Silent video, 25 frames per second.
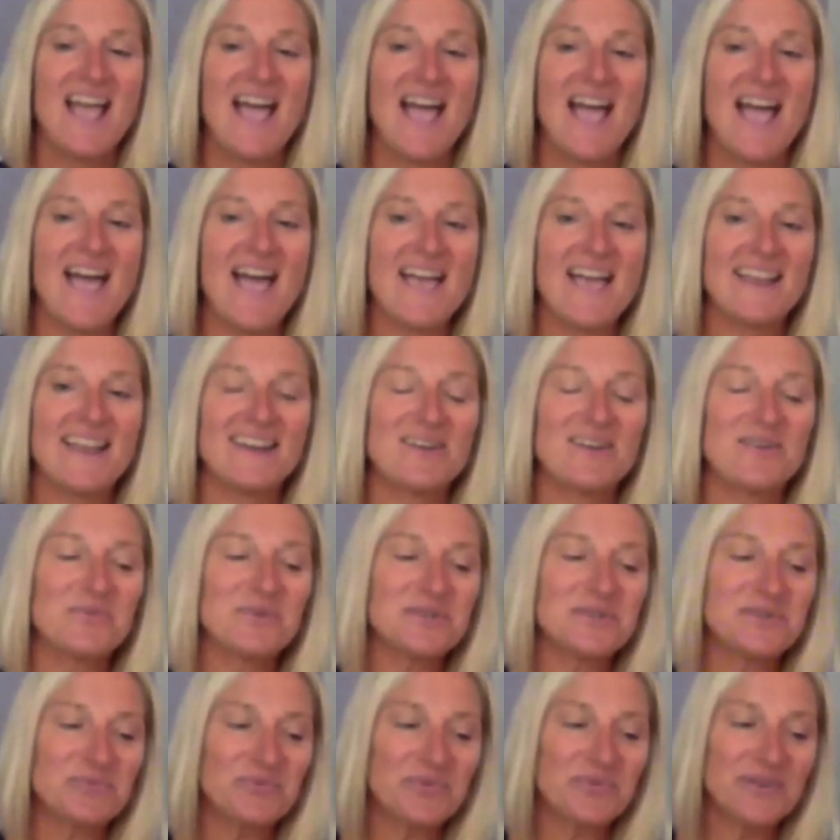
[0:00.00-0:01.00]
And
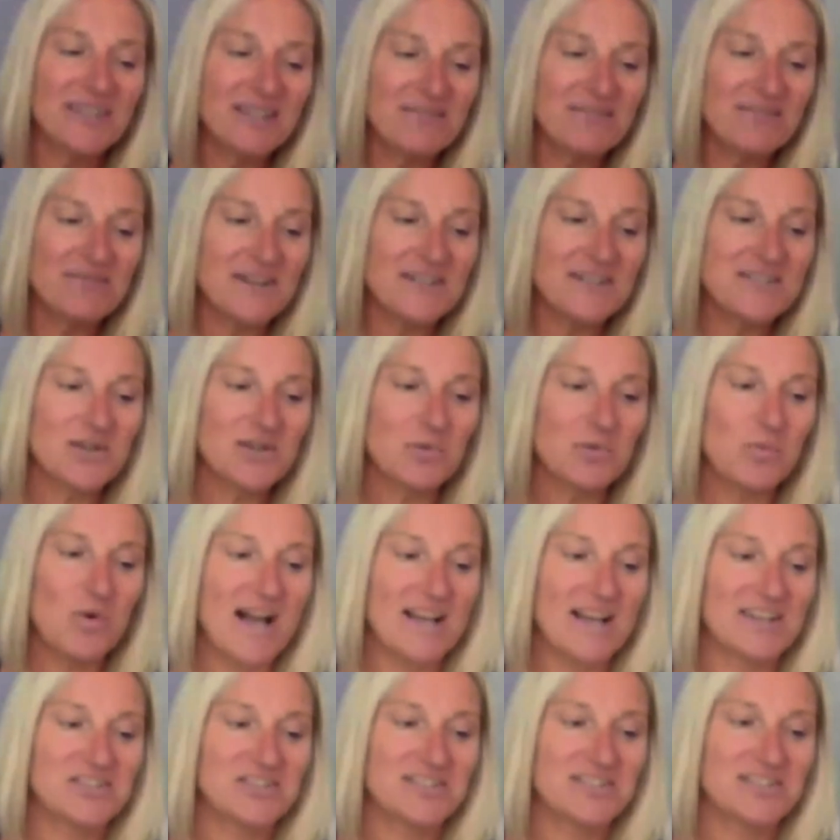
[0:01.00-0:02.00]
what's really fun to
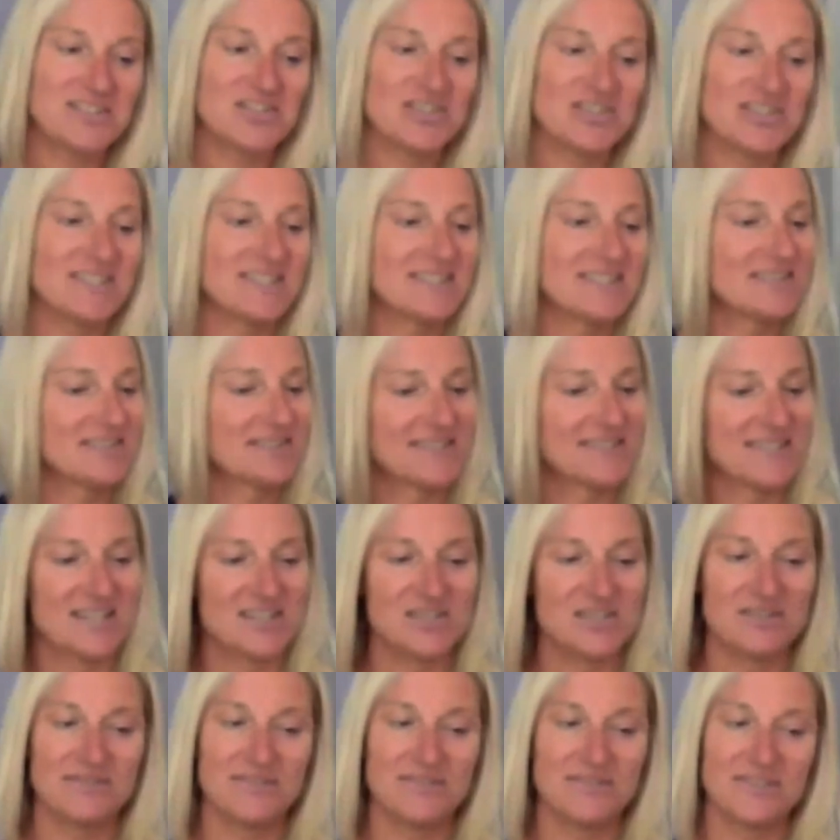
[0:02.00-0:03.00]
watch is she still said
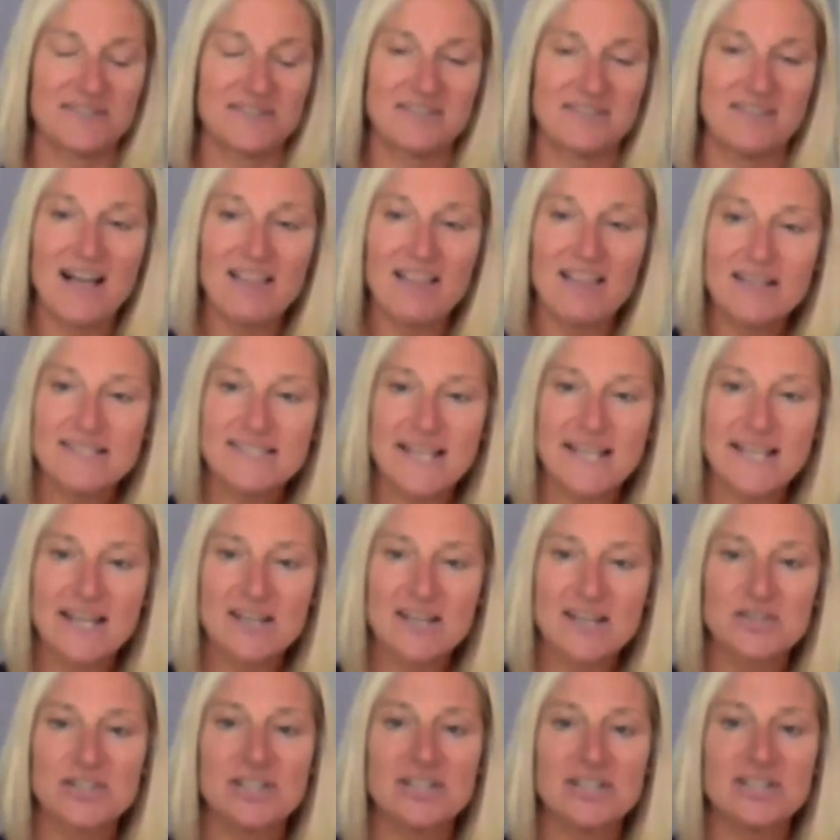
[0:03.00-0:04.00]
she feels a lot less
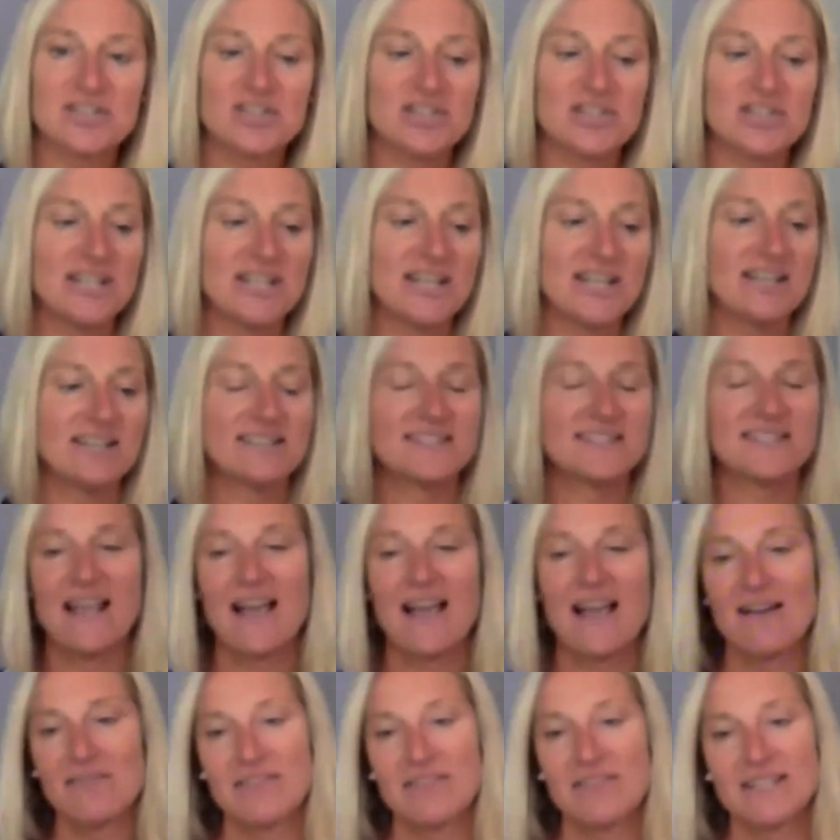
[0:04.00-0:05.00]
anxious. She doesn't
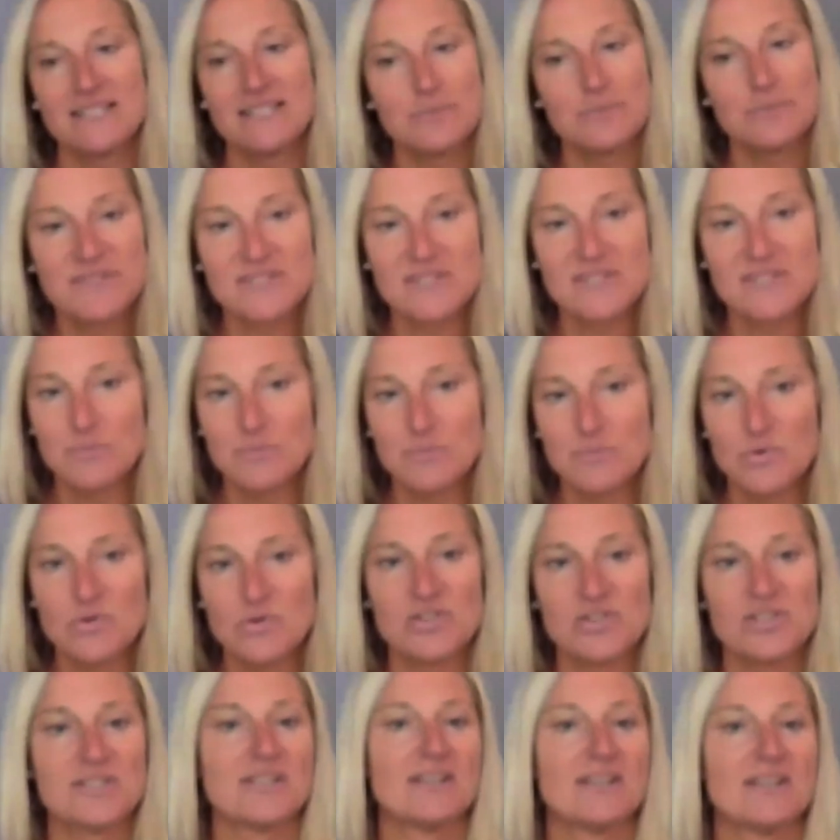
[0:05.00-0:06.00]
have like dips in mood.
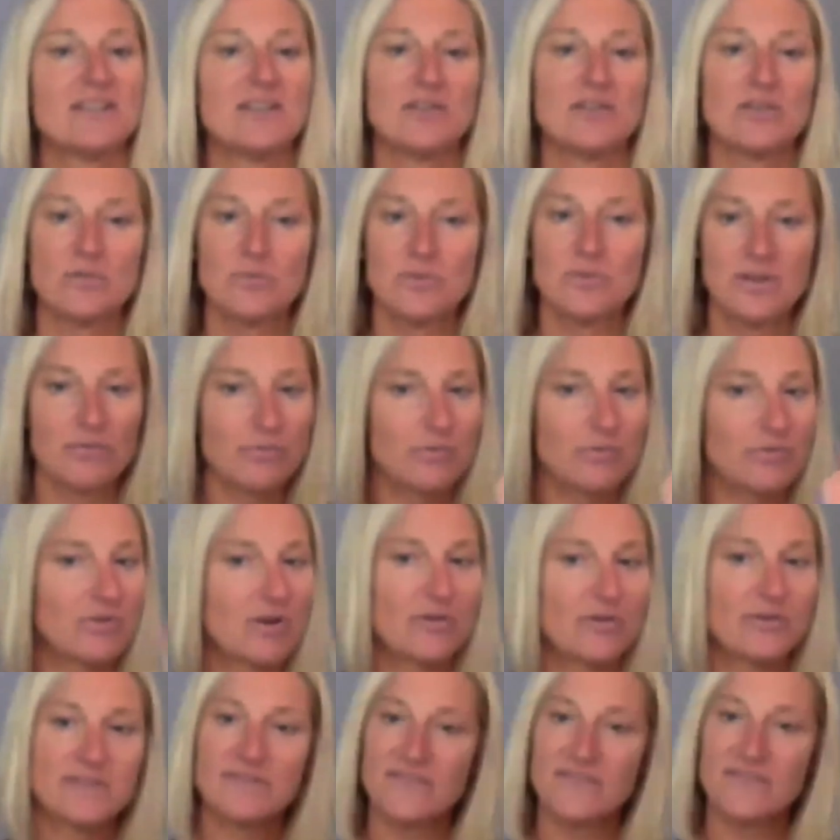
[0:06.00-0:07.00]
She said, it would
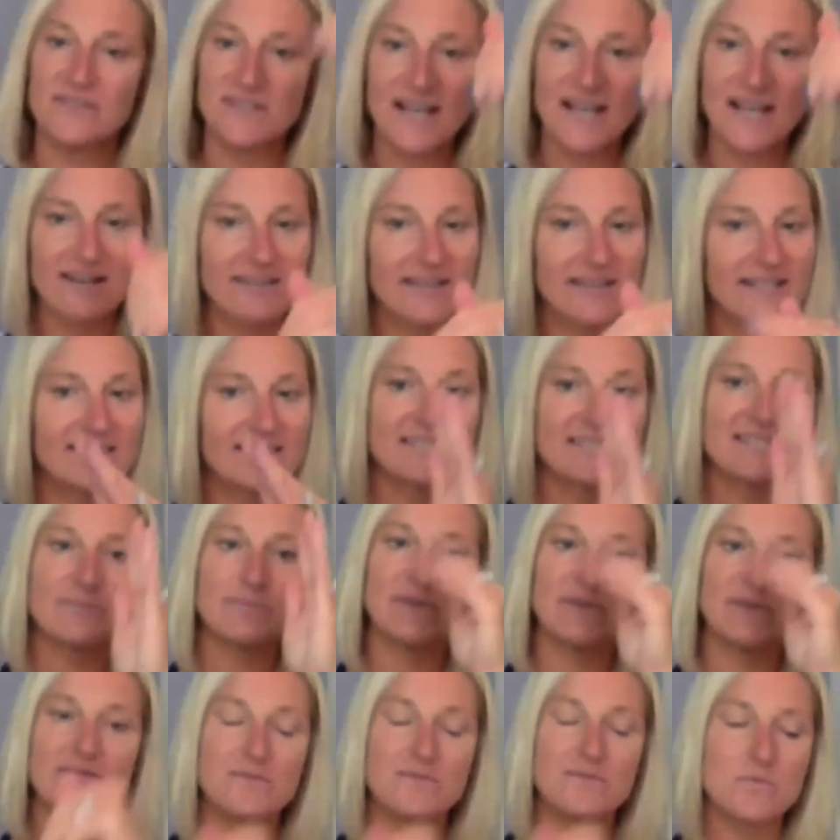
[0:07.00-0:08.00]
always feel kind of like this
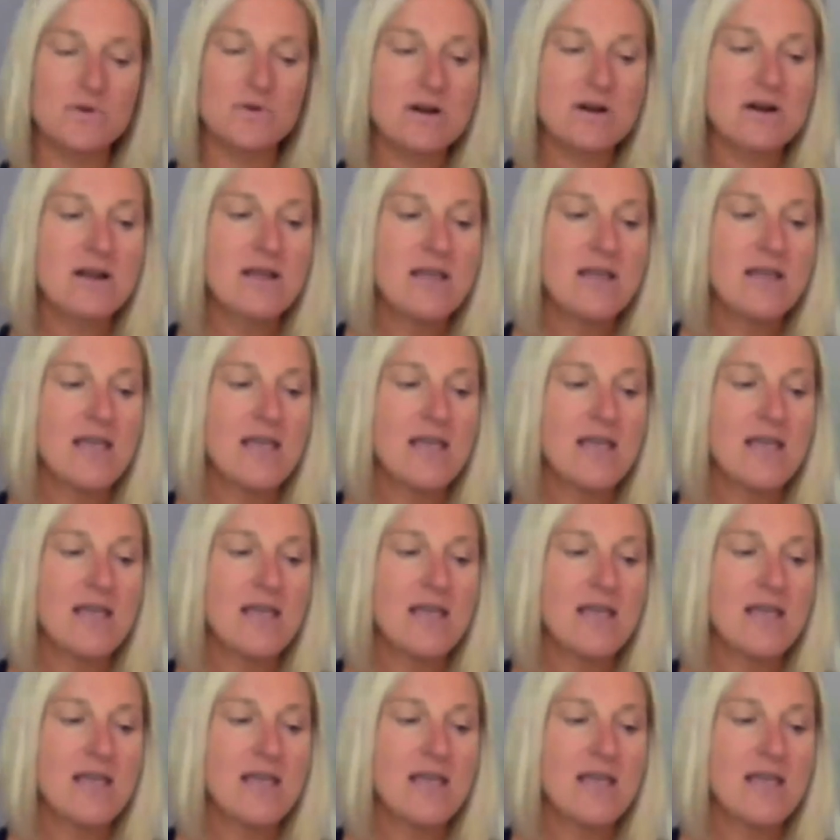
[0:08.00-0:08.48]
before.